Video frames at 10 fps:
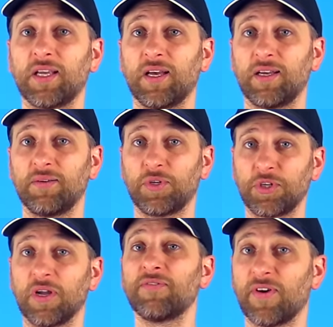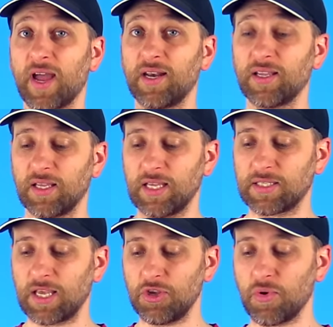uh, what you're going to find
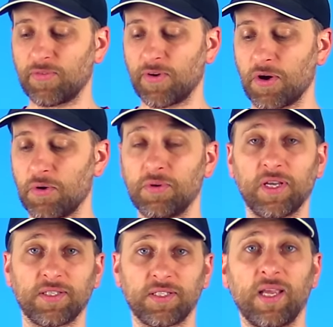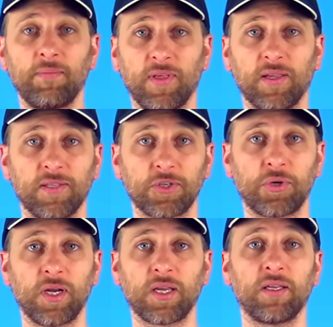is that UFO does the same thing in this
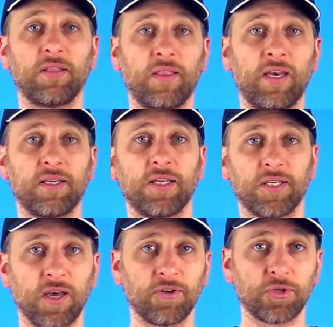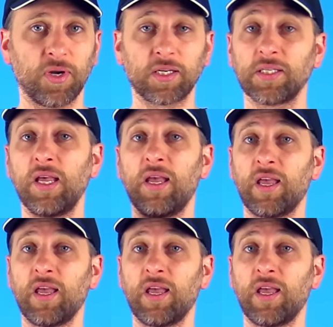trick that it does in other tricks.